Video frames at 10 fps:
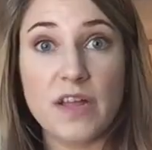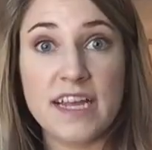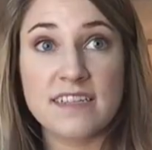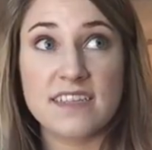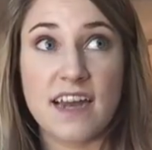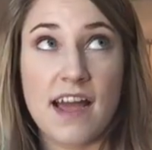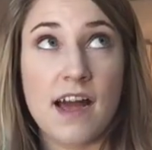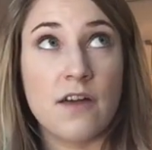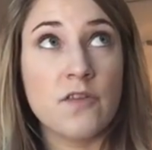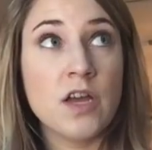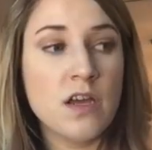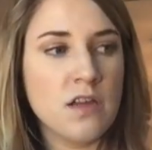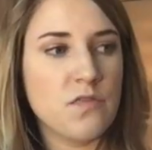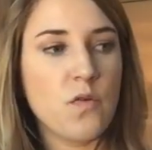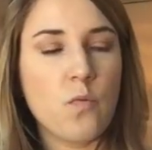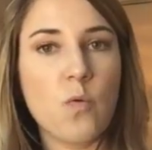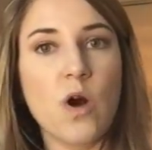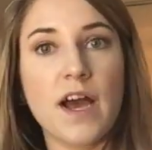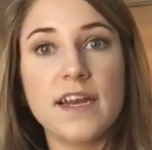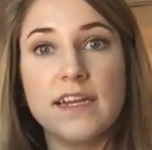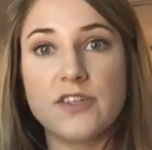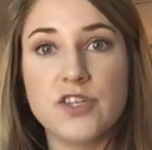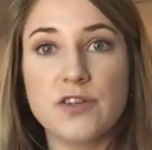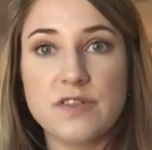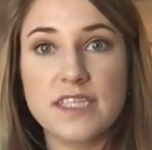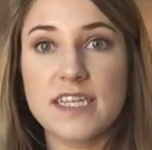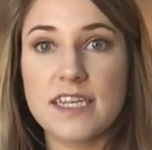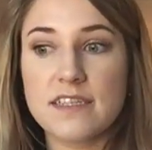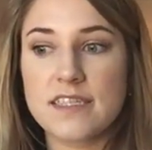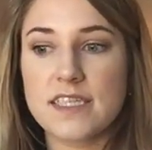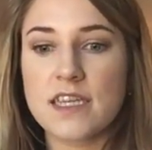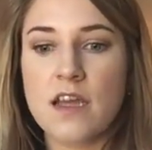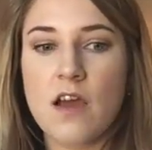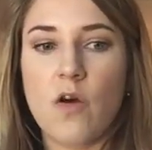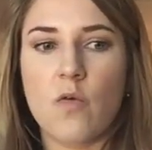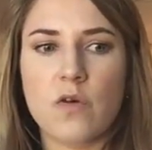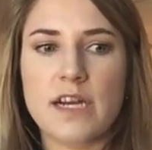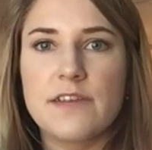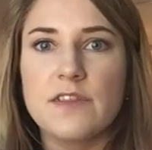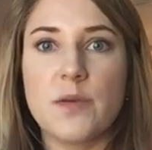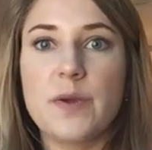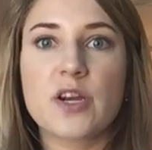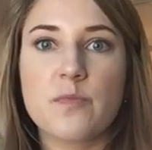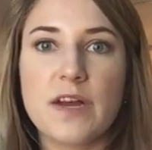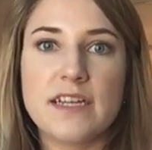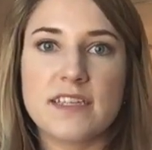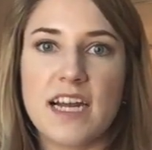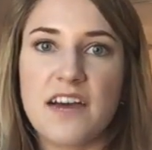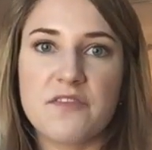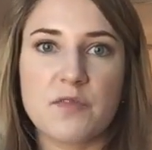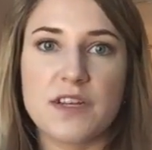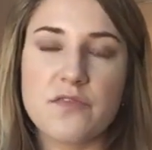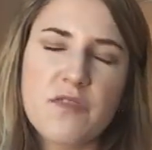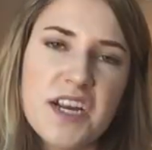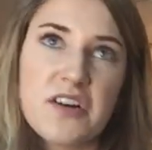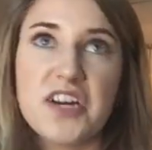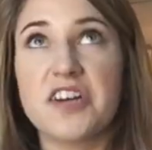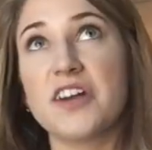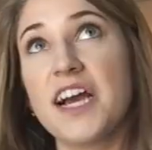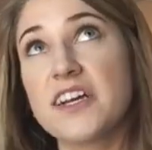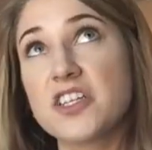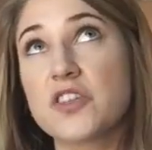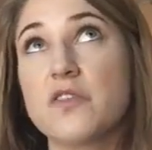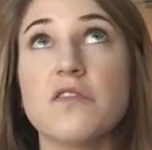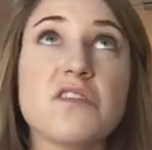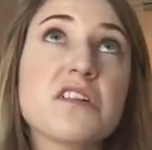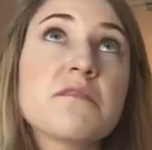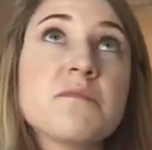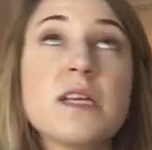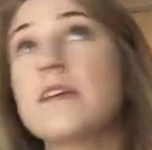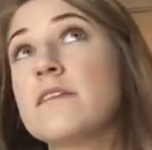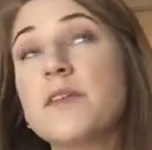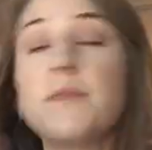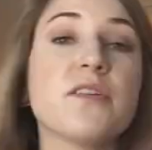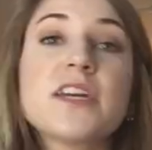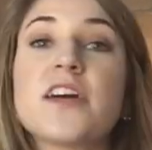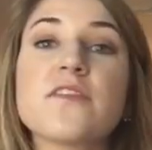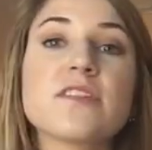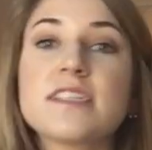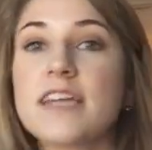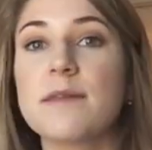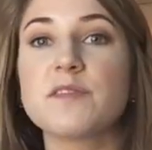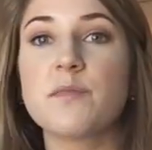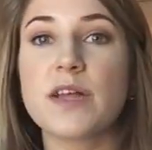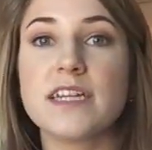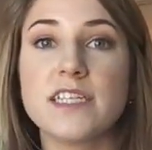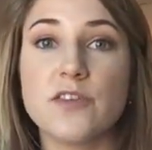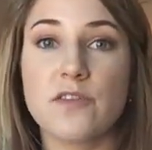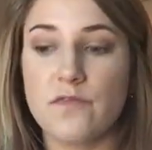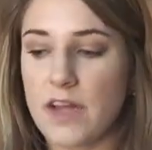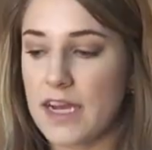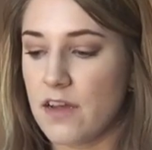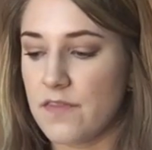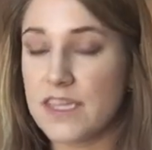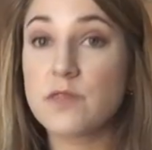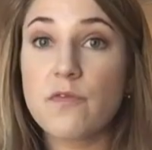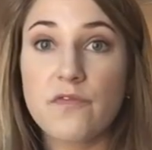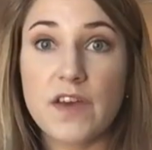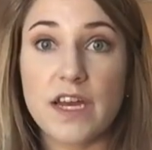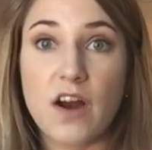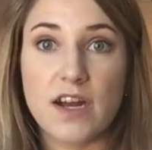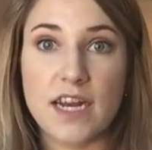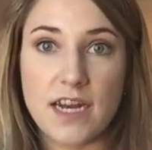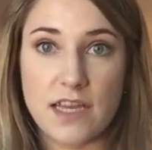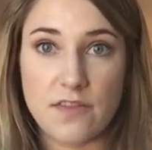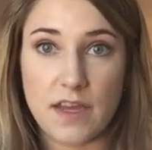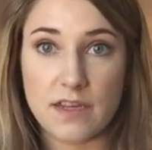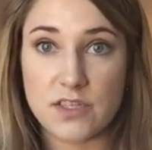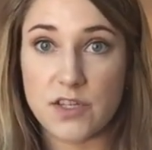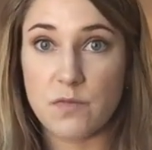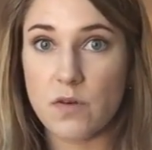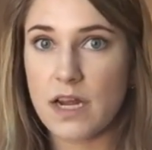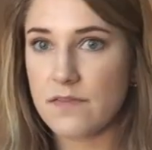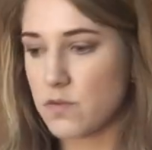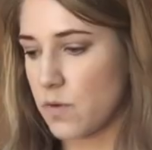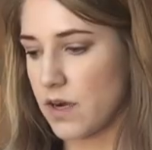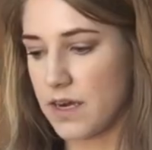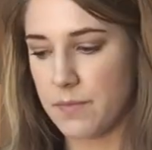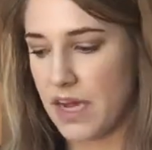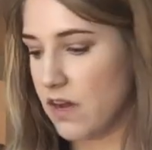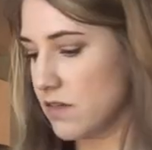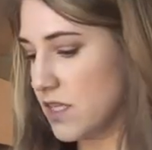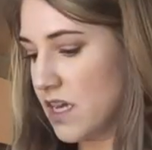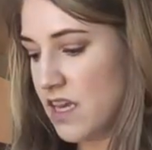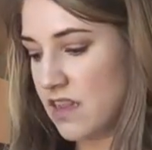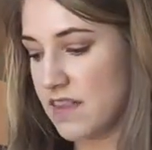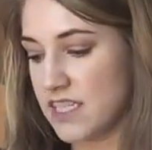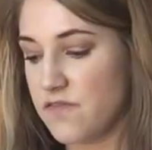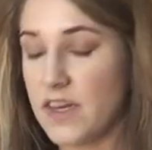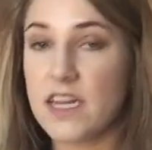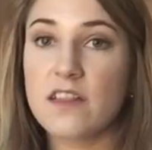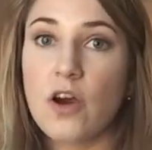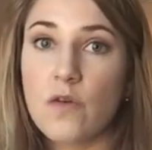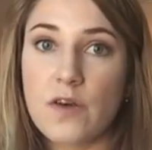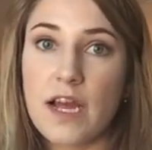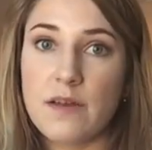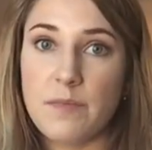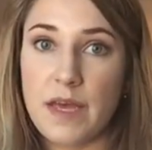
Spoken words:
planes that have the 1 and 2 seats, or even the bigger planes that have 3 and 3 or international or the million other types of planes that you can fly on, this will fit on anything. So you won't have to worry about this fitting in the overhead